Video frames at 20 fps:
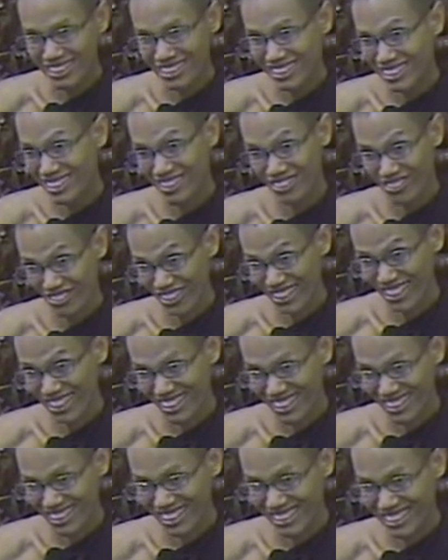suffer
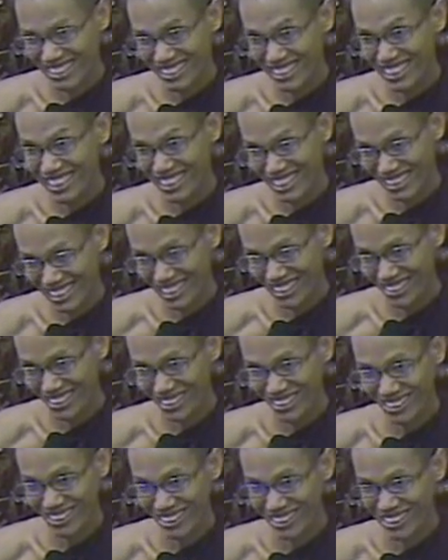sick
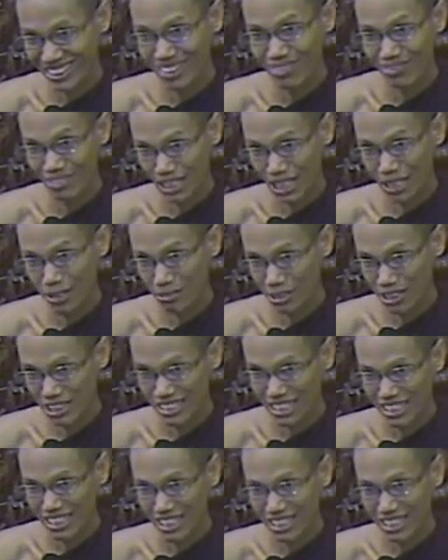or sometimes